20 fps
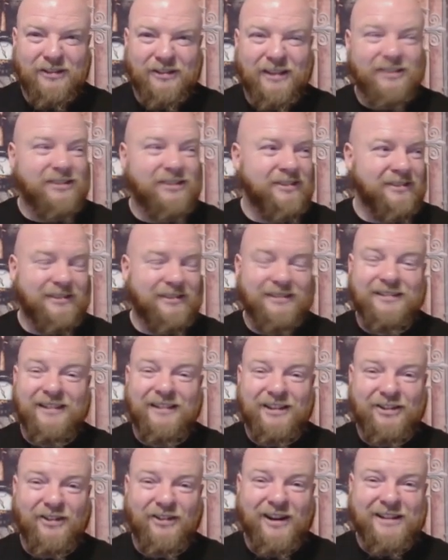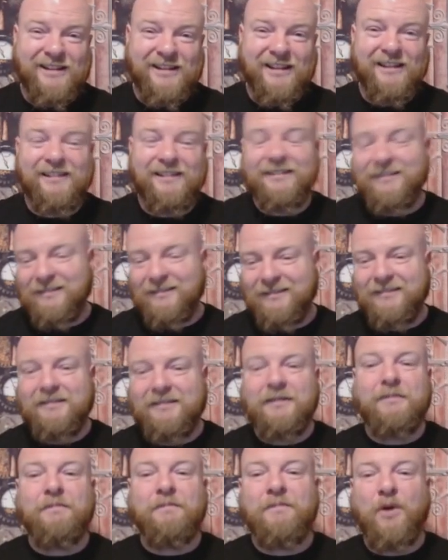That's, that's crazy.
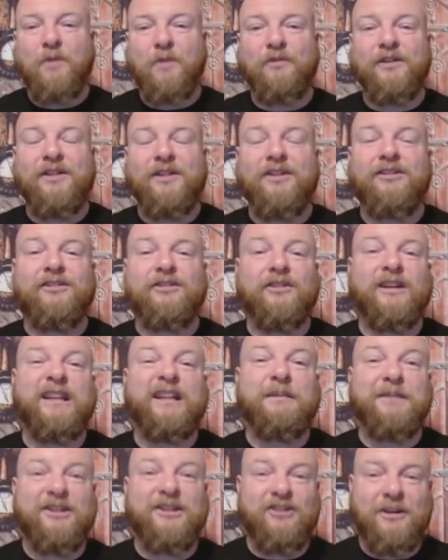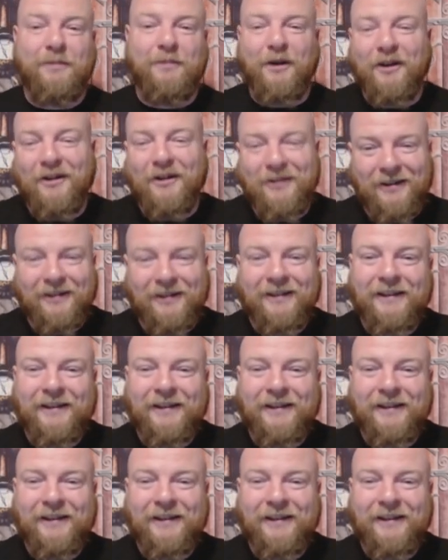Hopefully these things are a little bit cheaper.